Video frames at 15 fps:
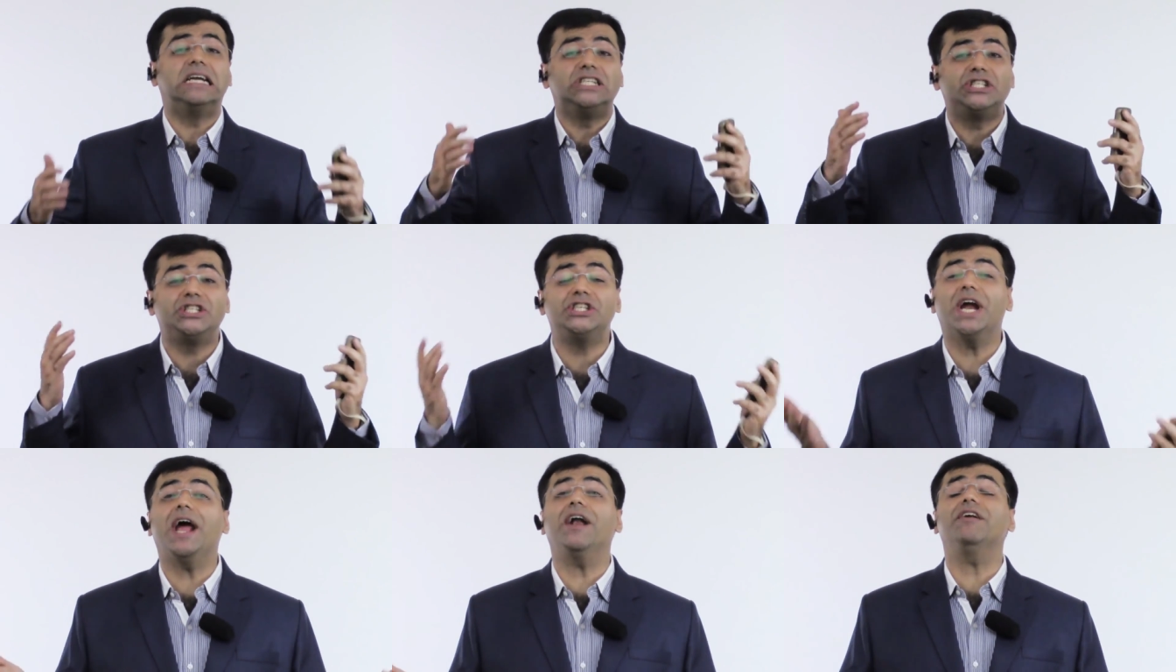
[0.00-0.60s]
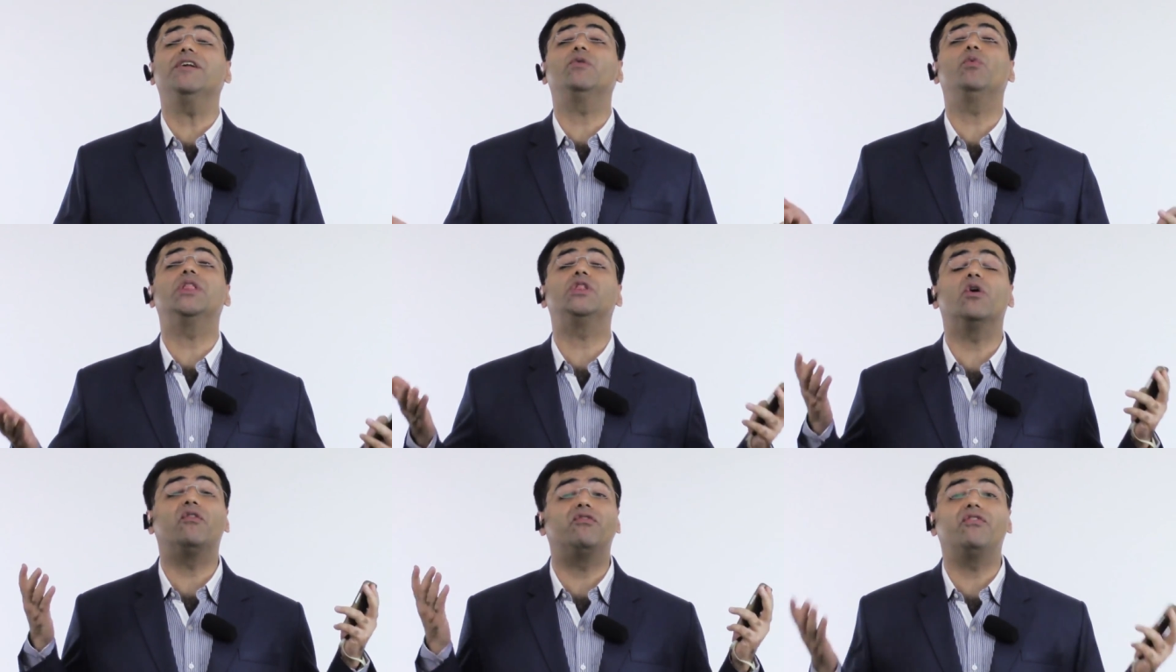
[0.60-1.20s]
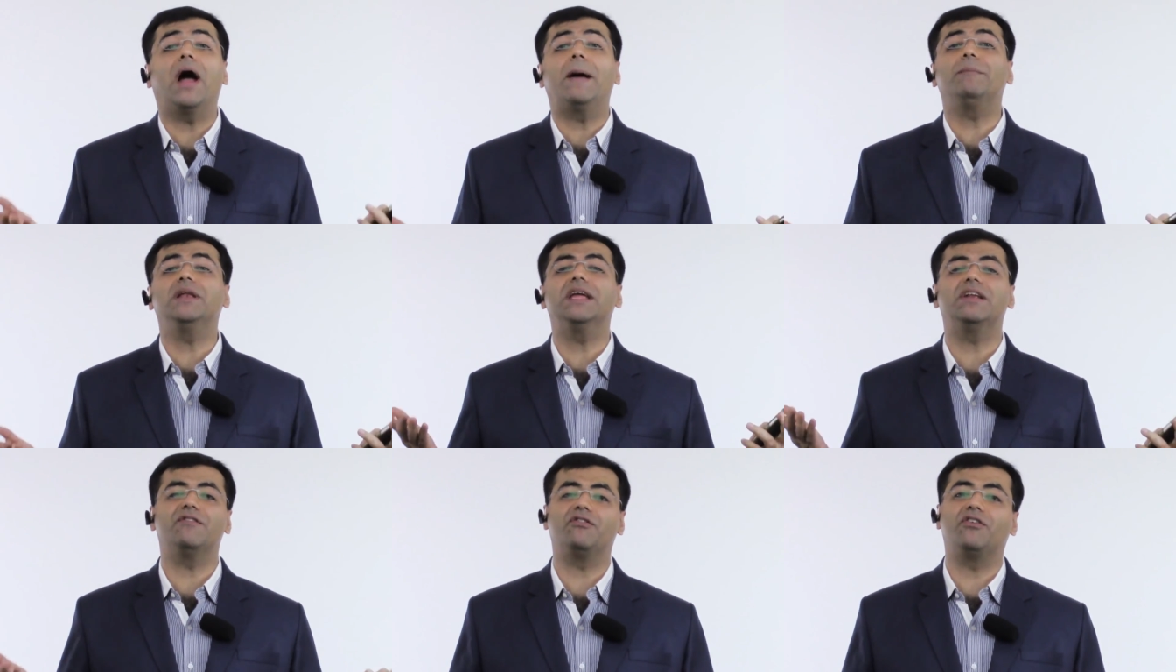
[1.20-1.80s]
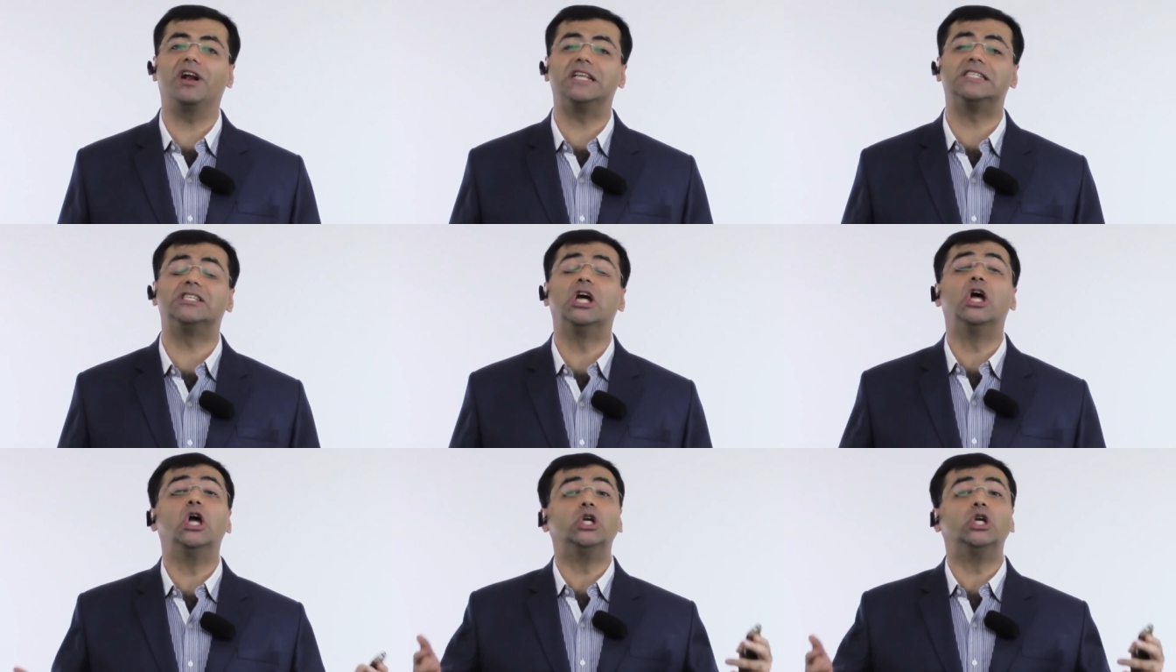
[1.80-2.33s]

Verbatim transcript: Share it with your family and friends